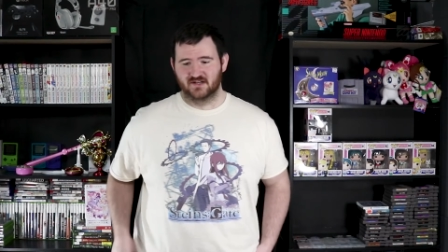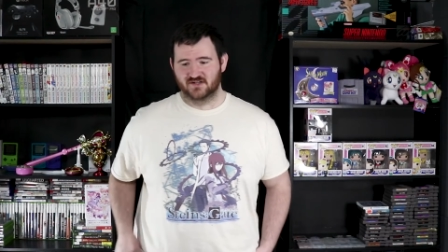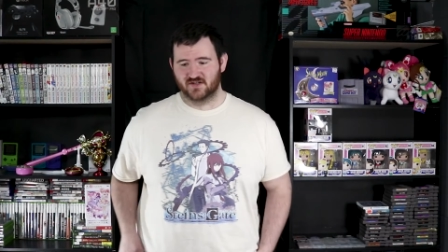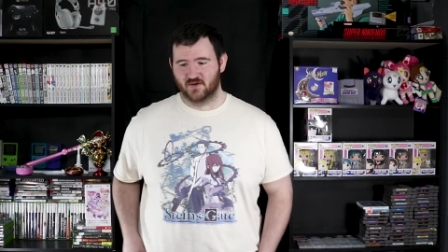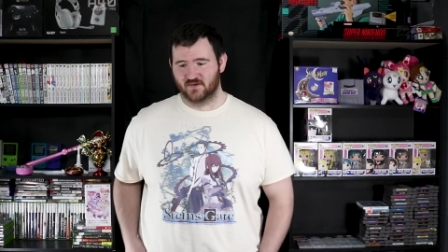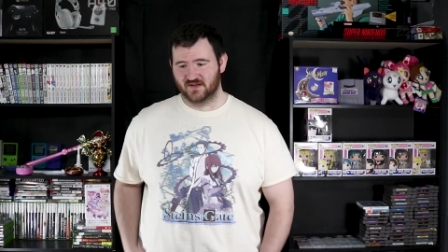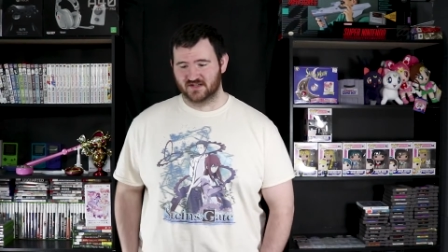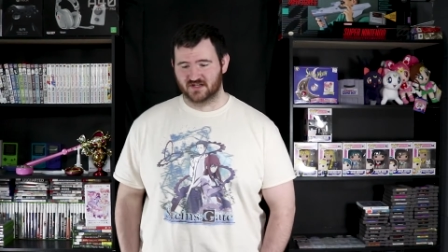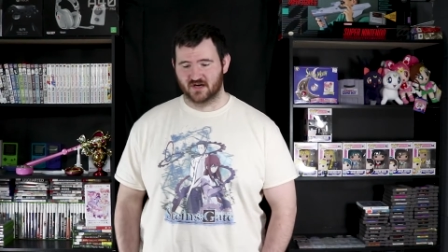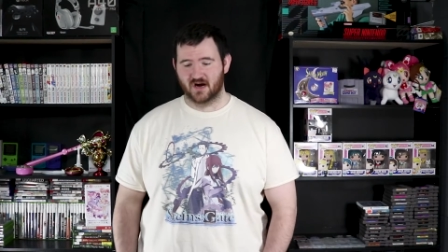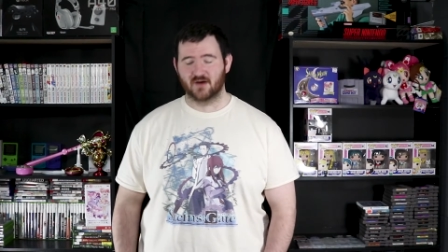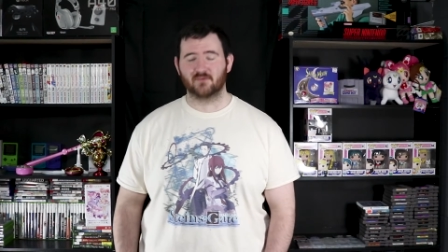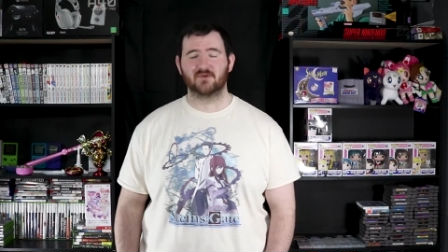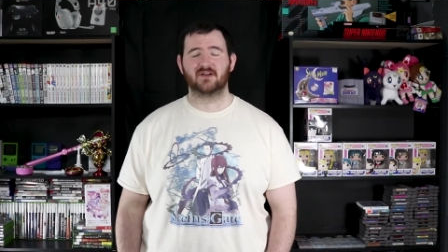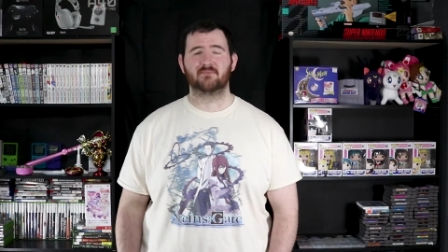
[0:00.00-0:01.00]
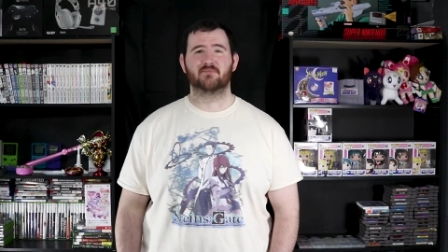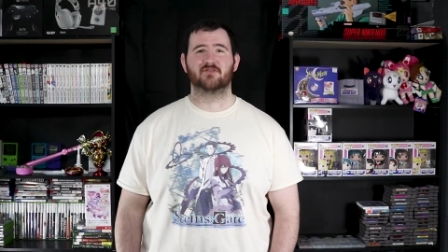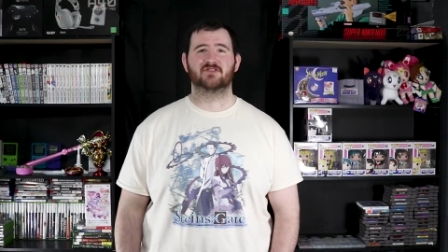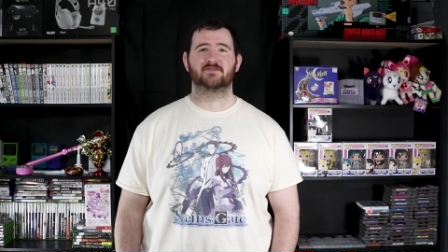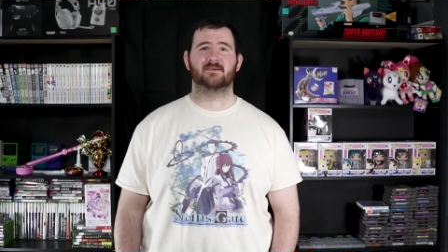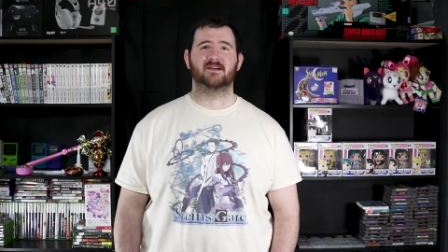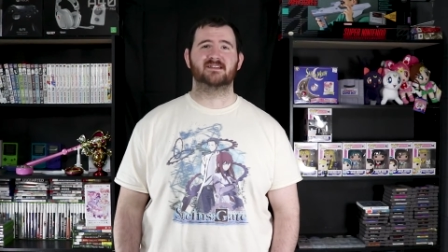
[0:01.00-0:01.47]
So this year I really
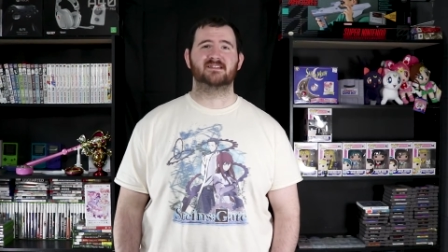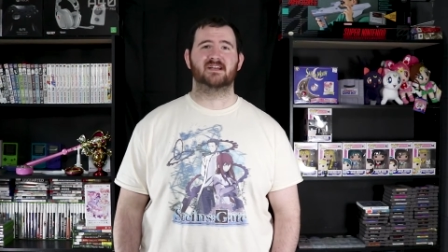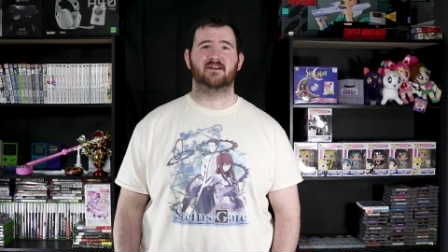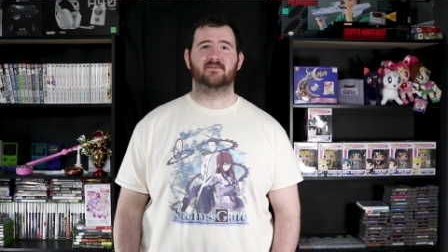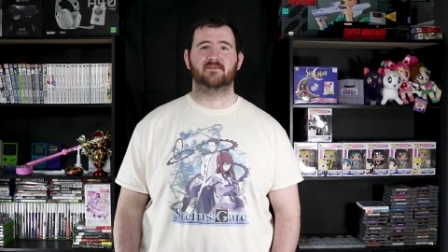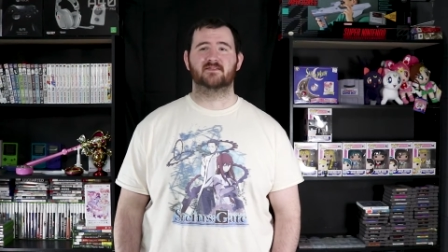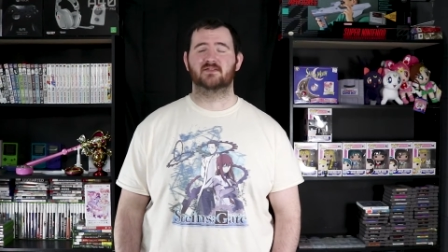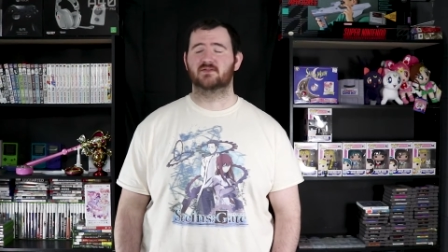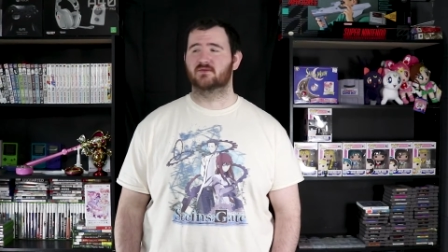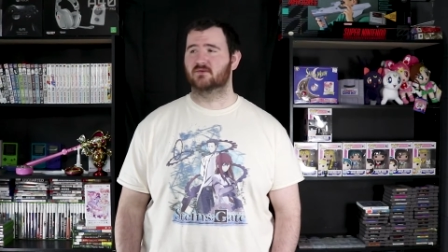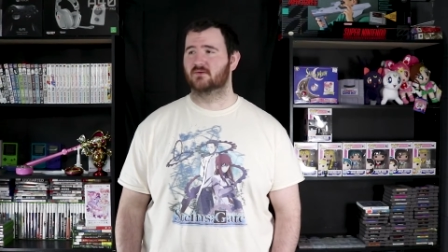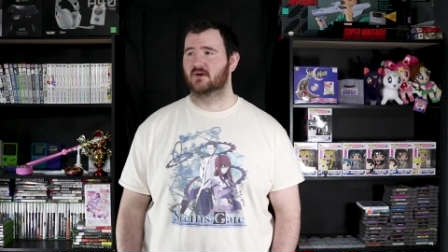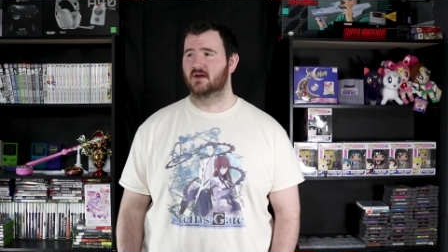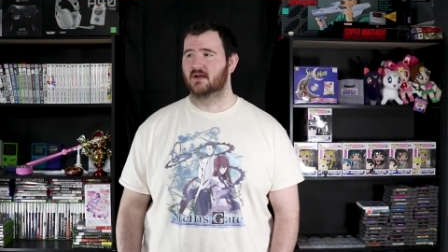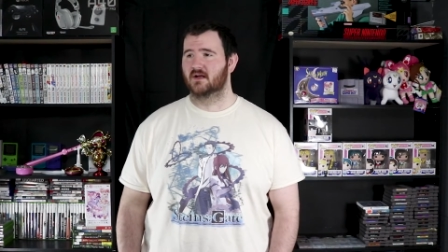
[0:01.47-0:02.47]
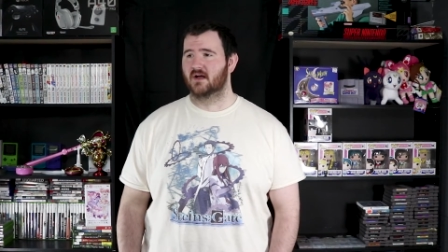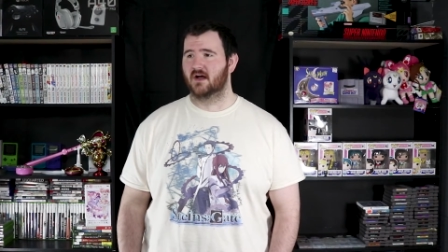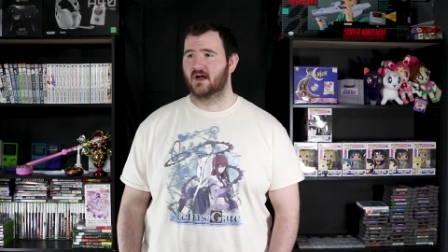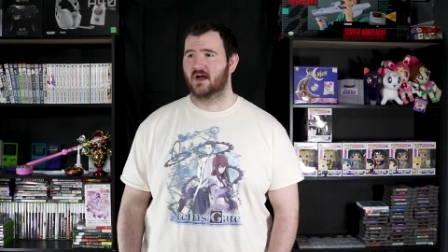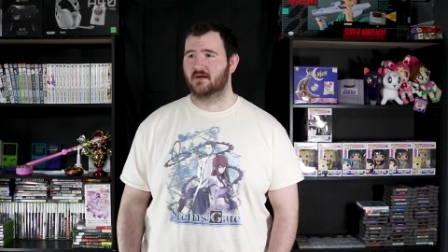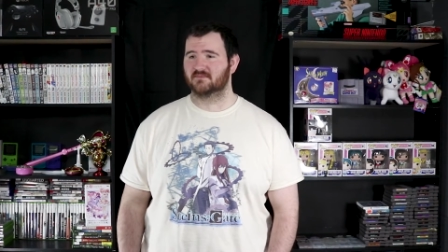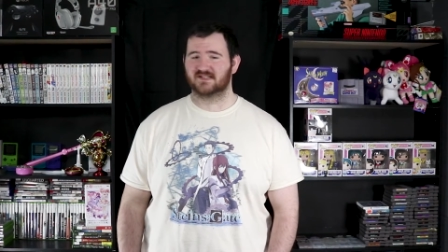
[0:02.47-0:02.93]
pushed myself to
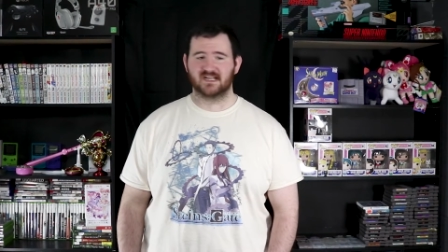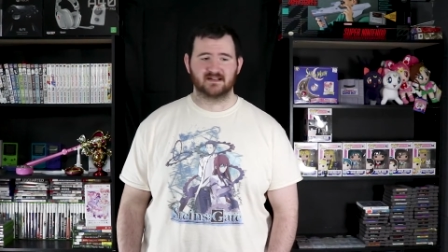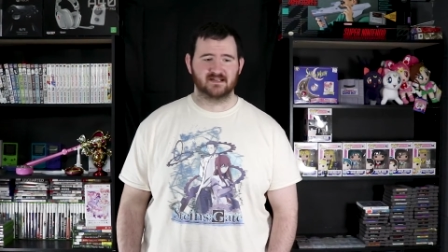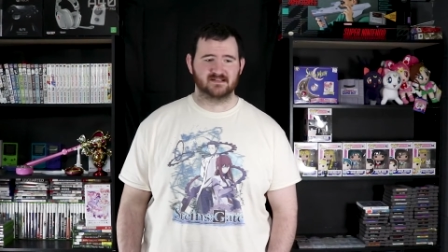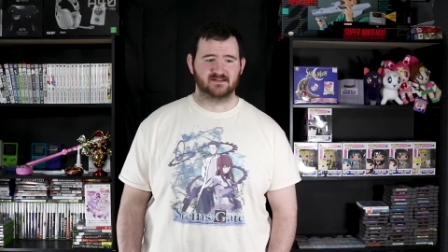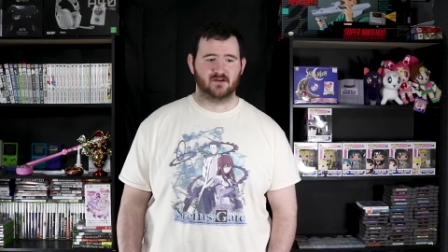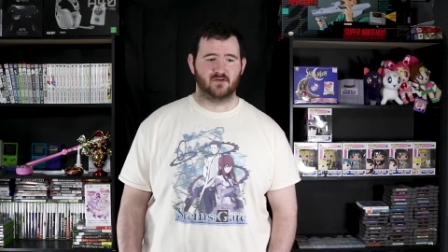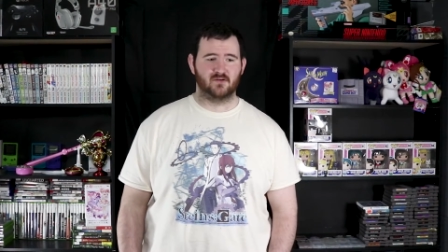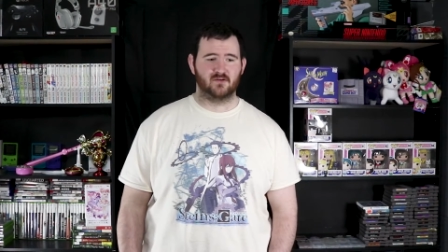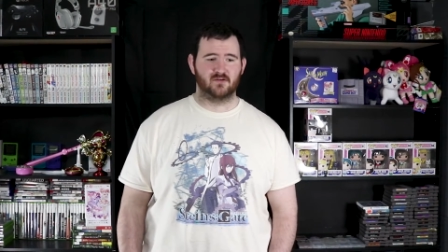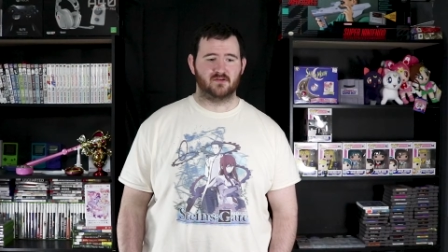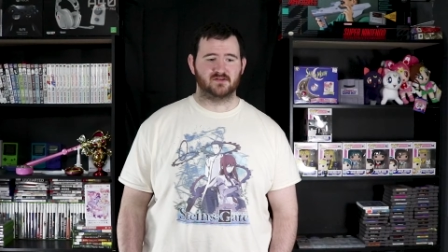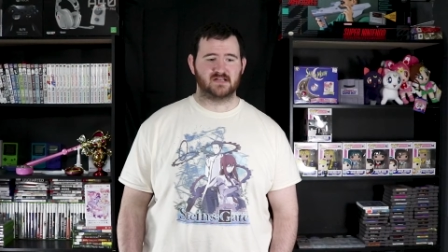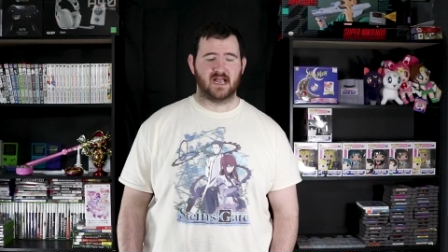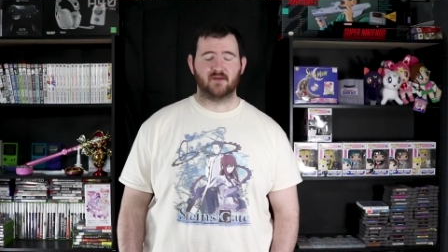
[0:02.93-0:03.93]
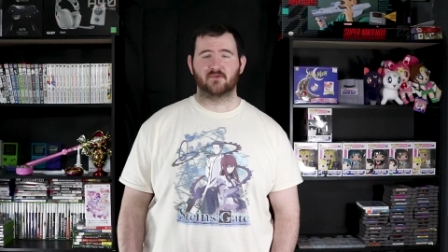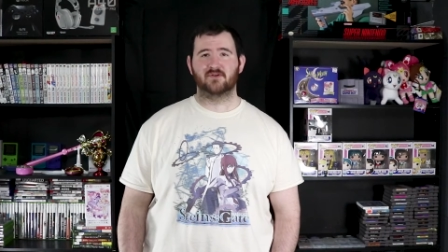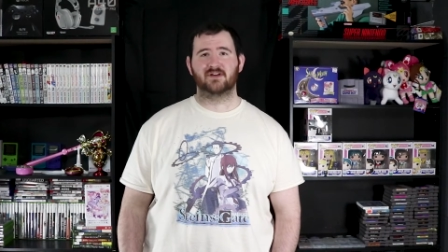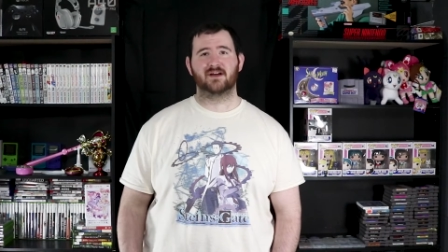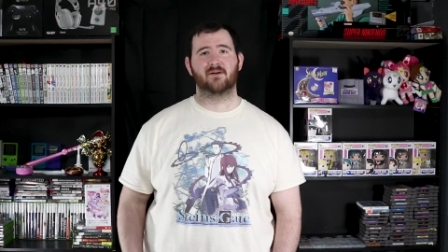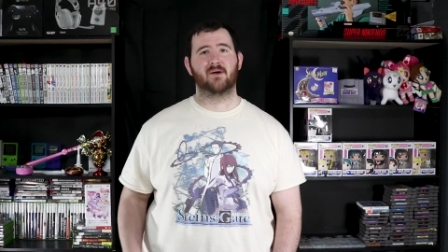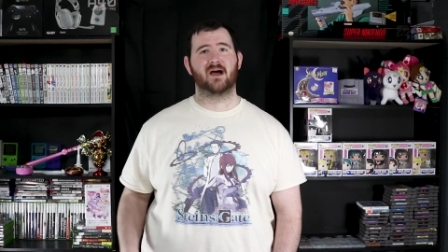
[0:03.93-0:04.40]
um, set these goals and
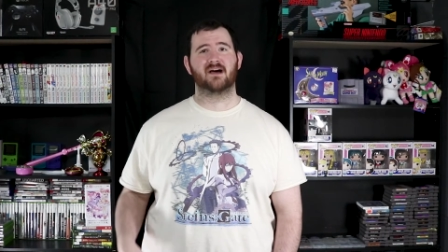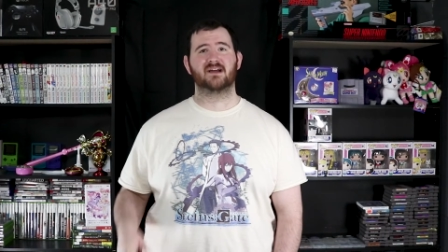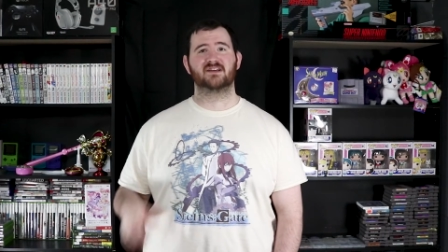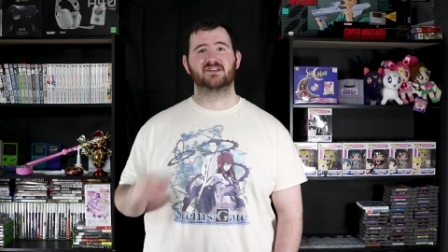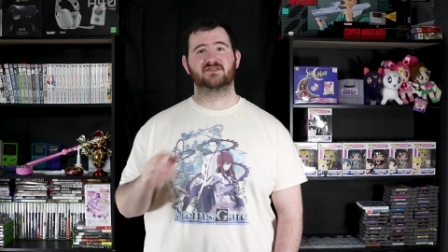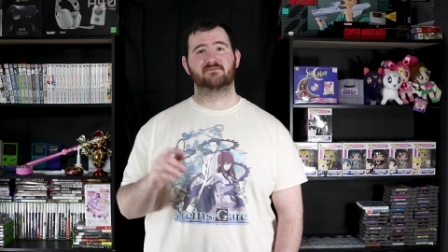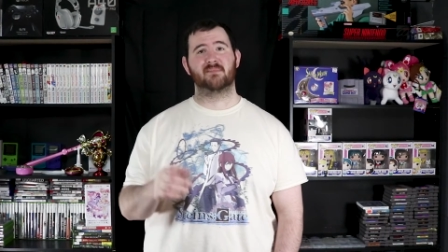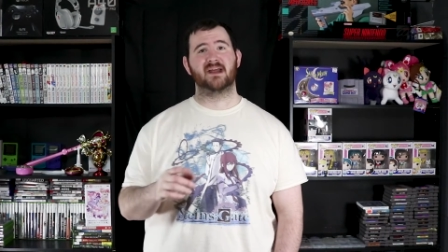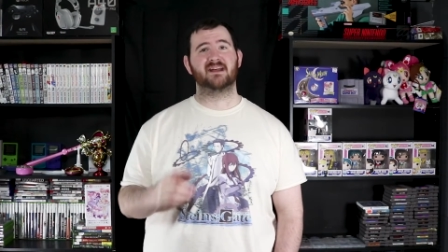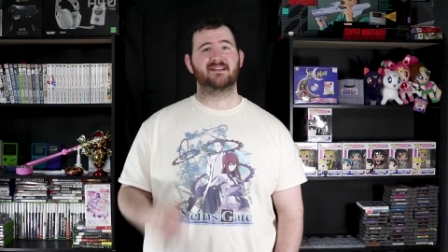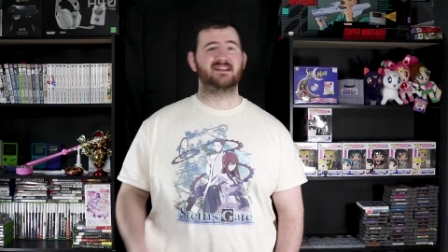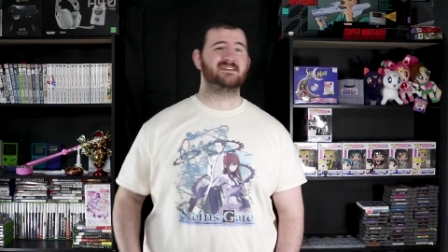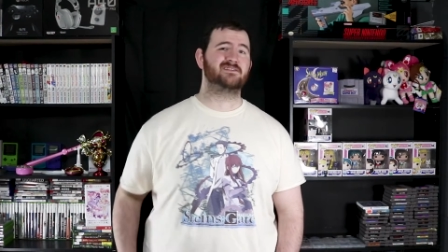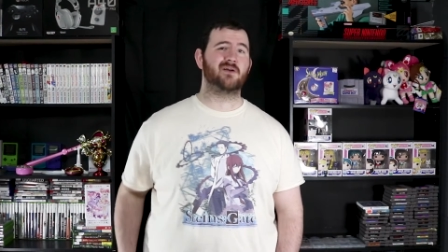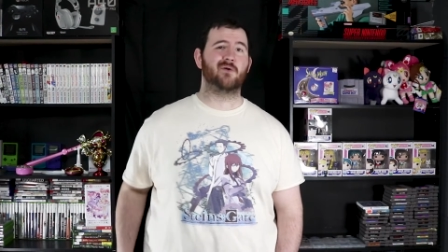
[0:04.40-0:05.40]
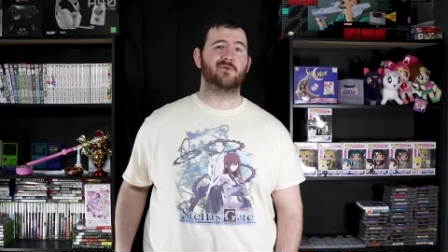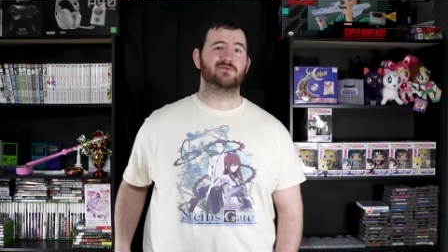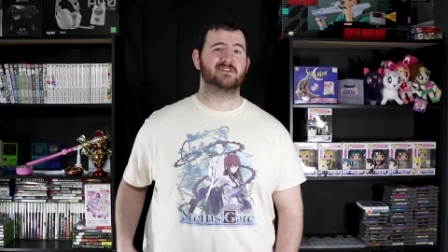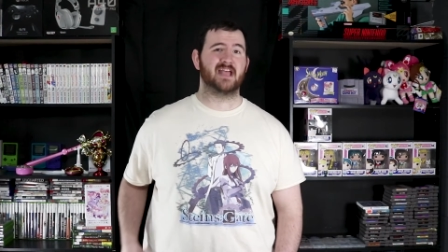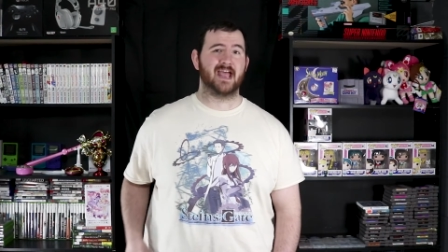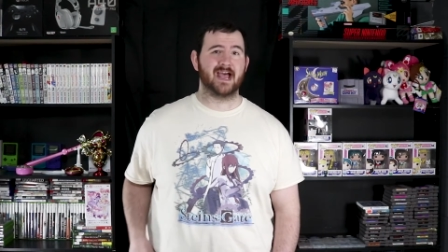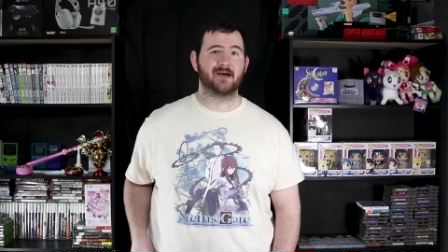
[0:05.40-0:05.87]
really go out and just make these
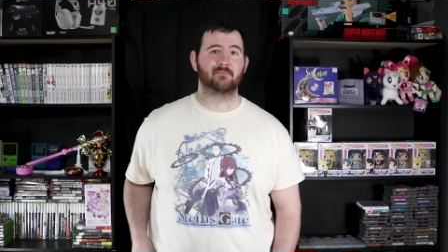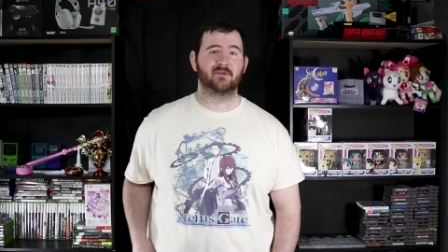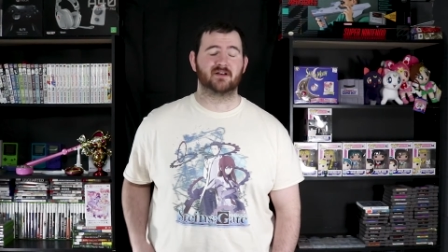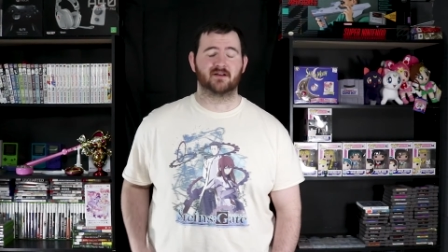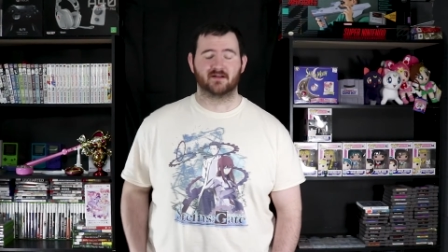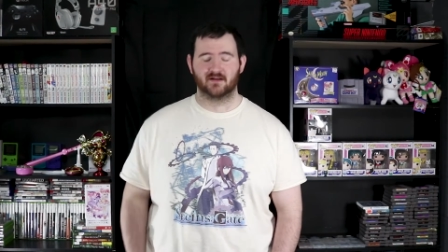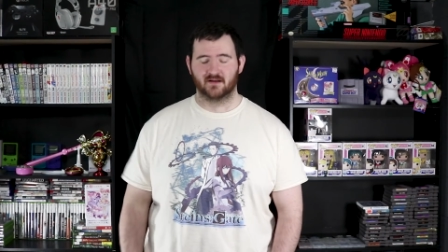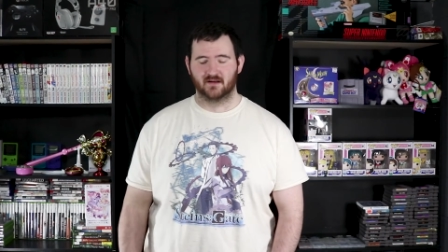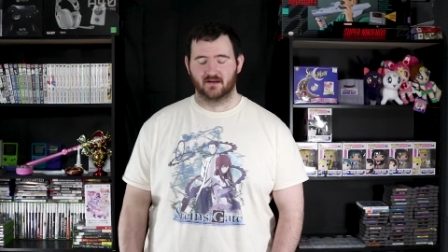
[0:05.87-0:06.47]
goals happen.